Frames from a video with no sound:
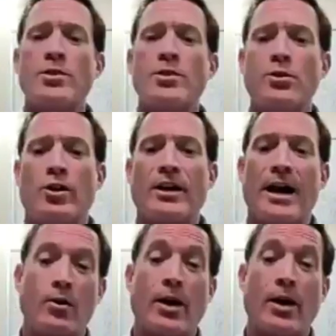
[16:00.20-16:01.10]
when you look at,
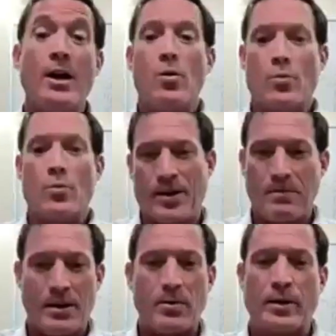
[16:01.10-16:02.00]
okay, well, then
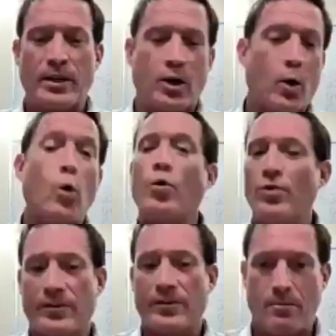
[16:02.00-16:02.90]
maybe we need a whole
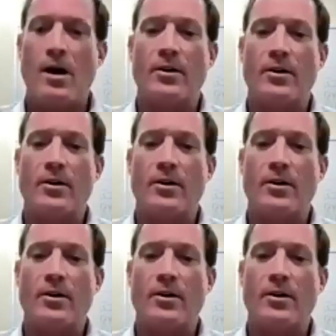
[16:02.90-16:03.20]
different model.